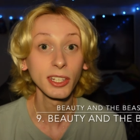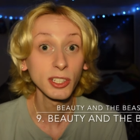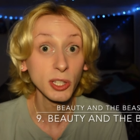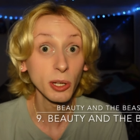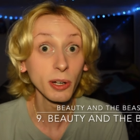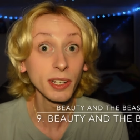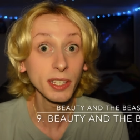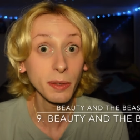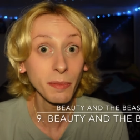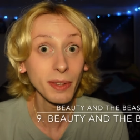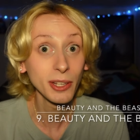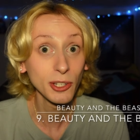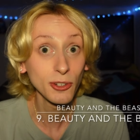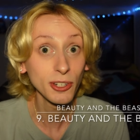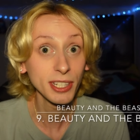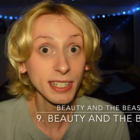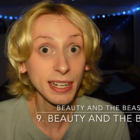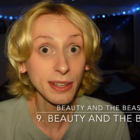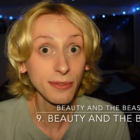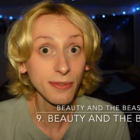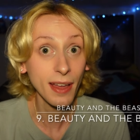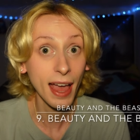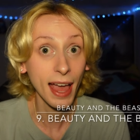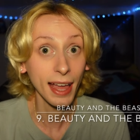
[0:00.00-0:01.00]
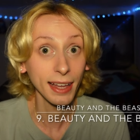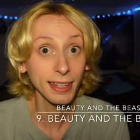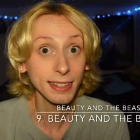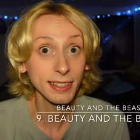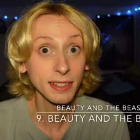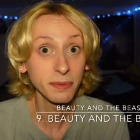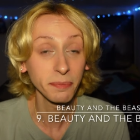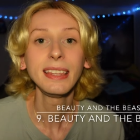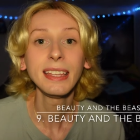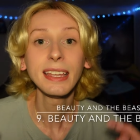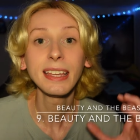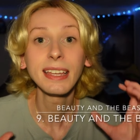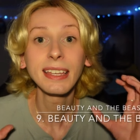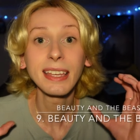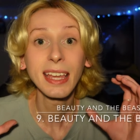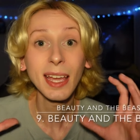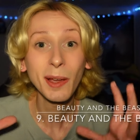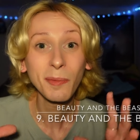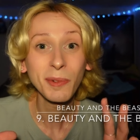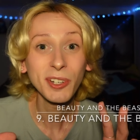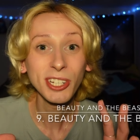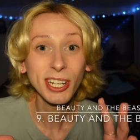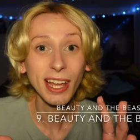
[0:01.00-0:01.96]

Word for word: because there are some interesting facts. The camera